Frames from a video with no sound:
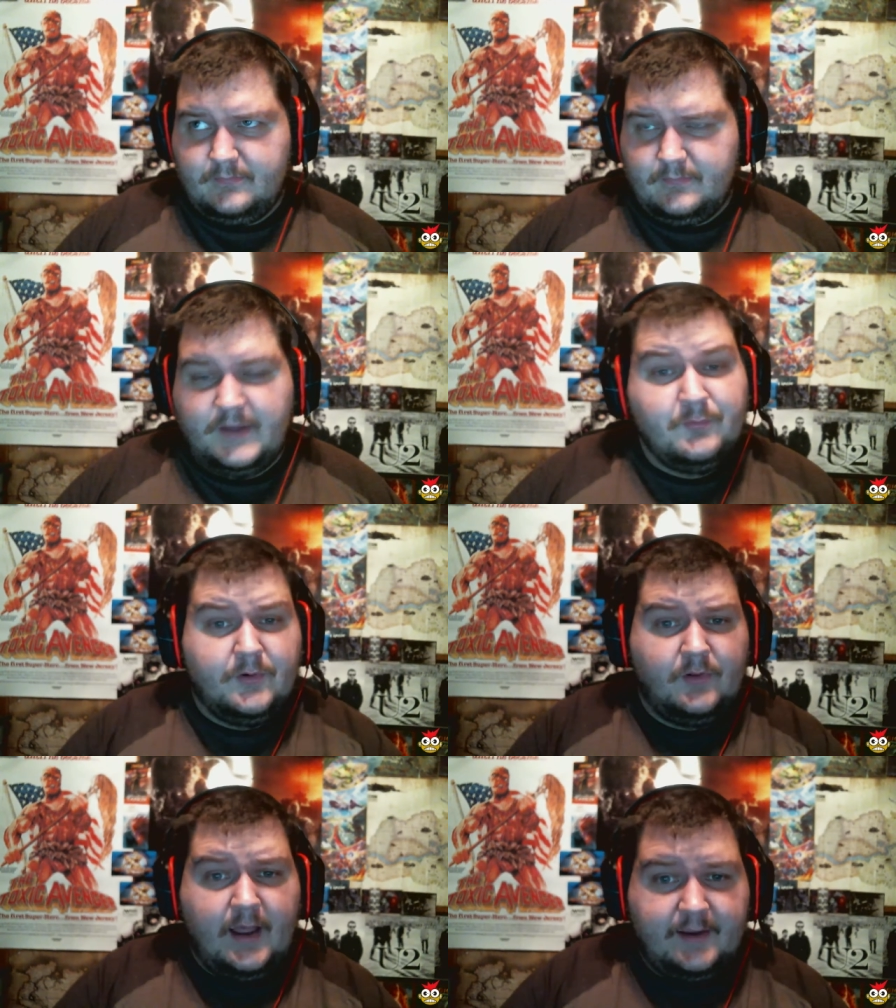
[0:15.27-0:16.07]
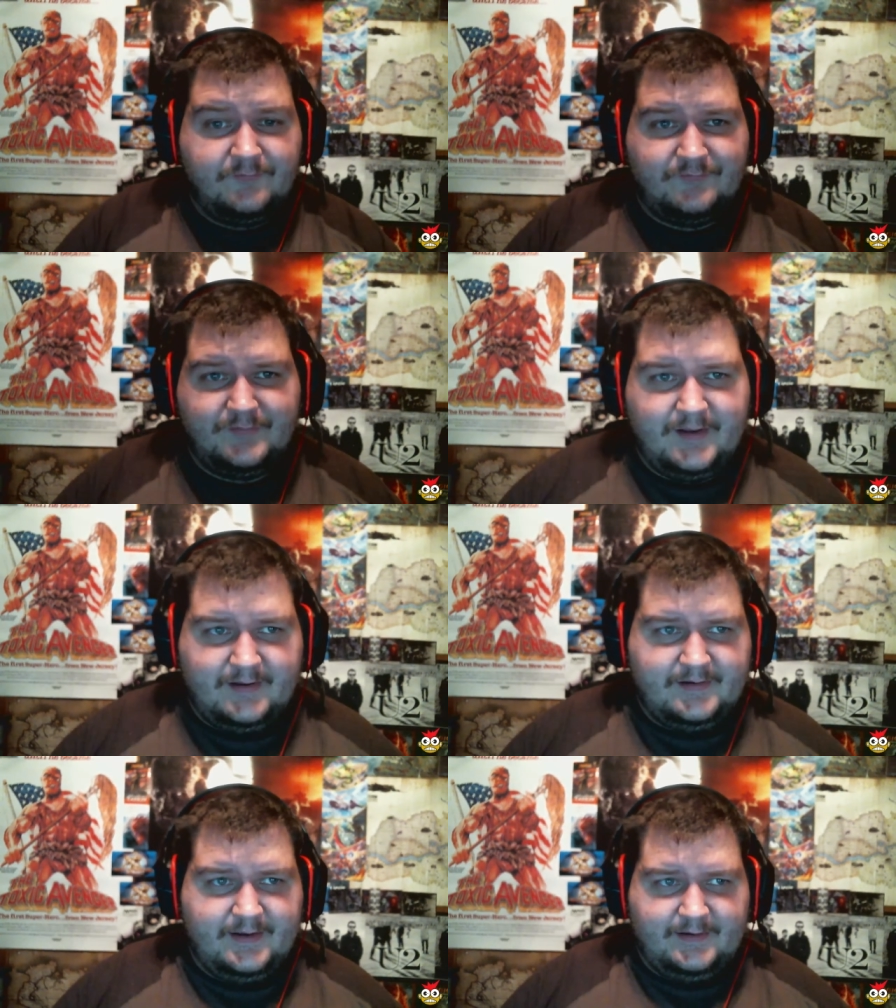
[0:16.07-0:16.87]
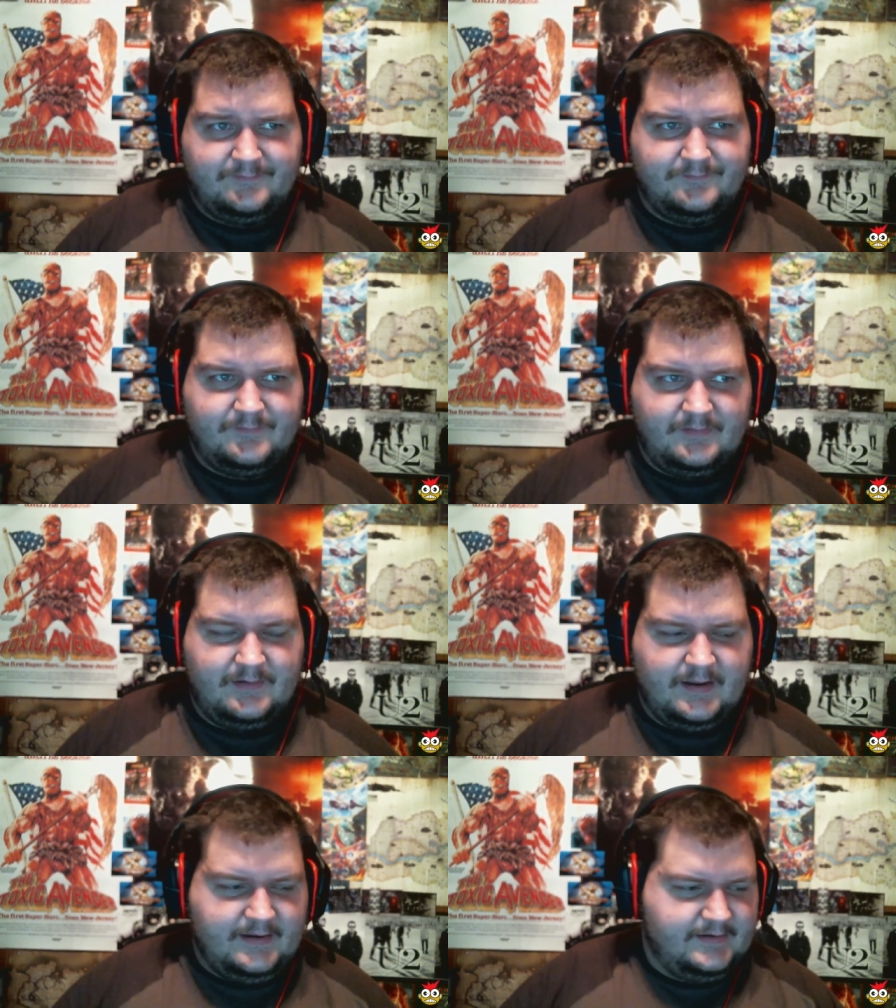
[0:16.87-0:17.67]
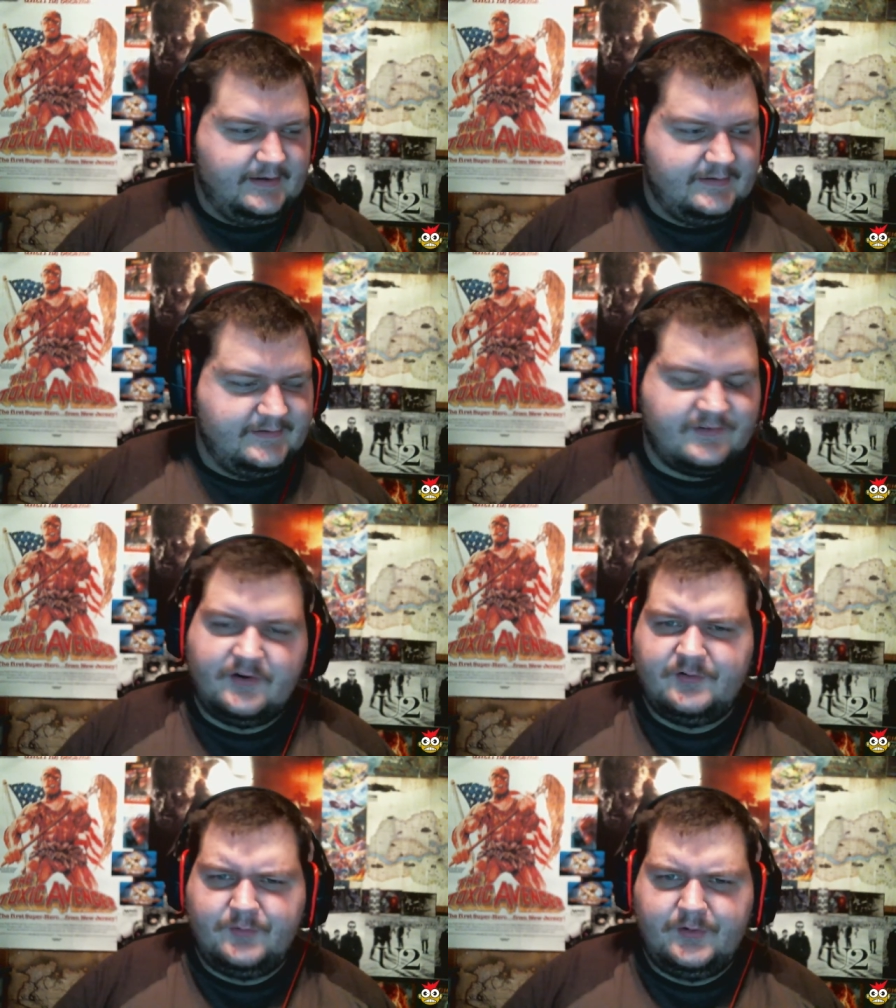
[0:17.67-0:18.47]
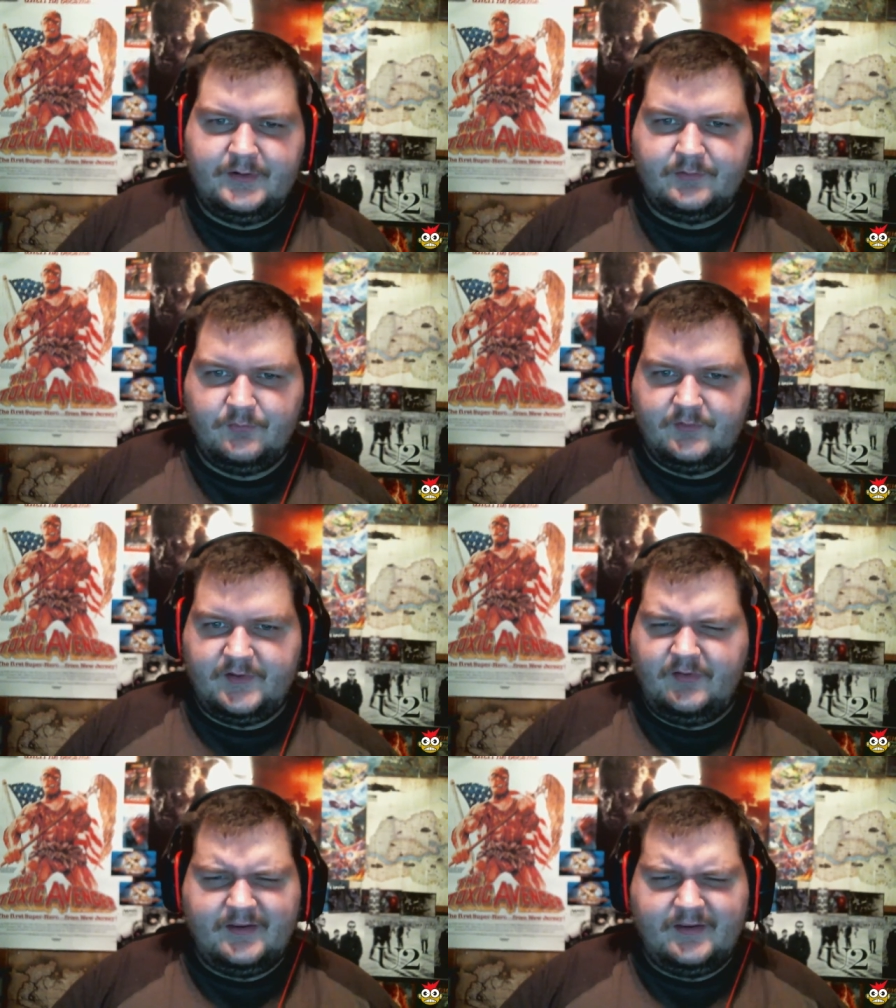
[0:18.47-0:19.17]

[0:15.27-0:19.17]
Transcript: in real life, uh, and I, it's hard to really get the words out.